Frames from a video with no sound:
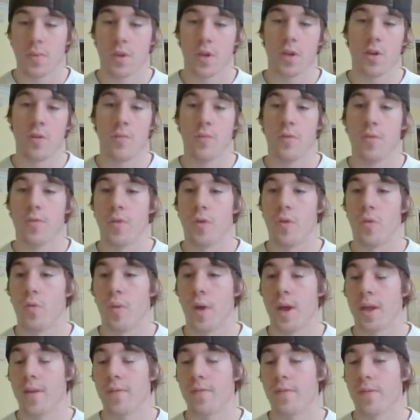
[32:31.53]
He'll move
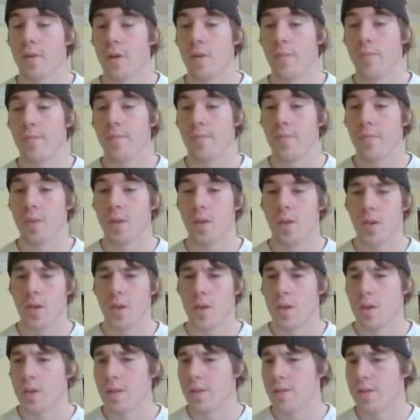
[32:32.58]
away from
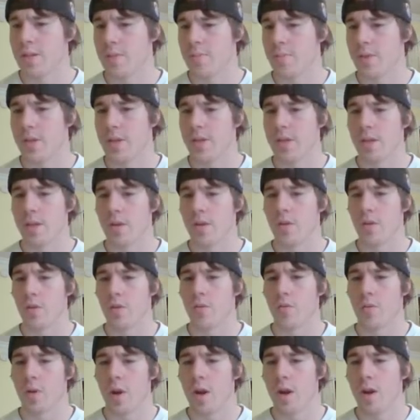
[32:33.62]
the Speed Dio, go
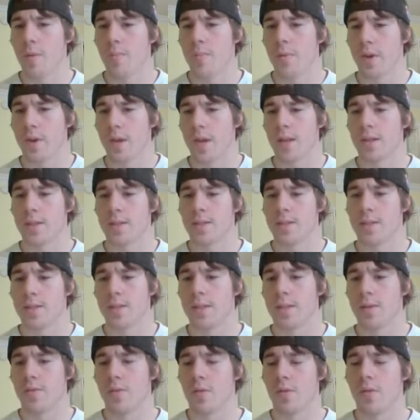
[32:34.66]
right up against
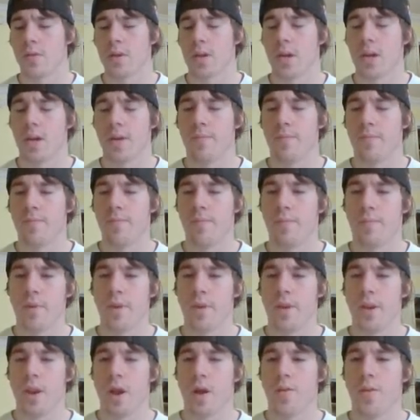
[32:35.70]
the Rotom, but
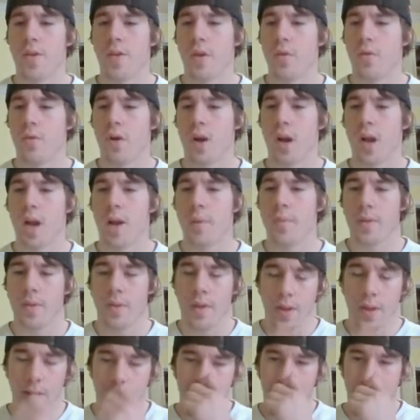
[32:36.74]
nothing will happen
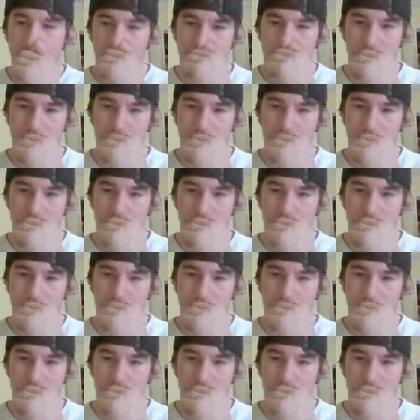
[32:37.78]
there.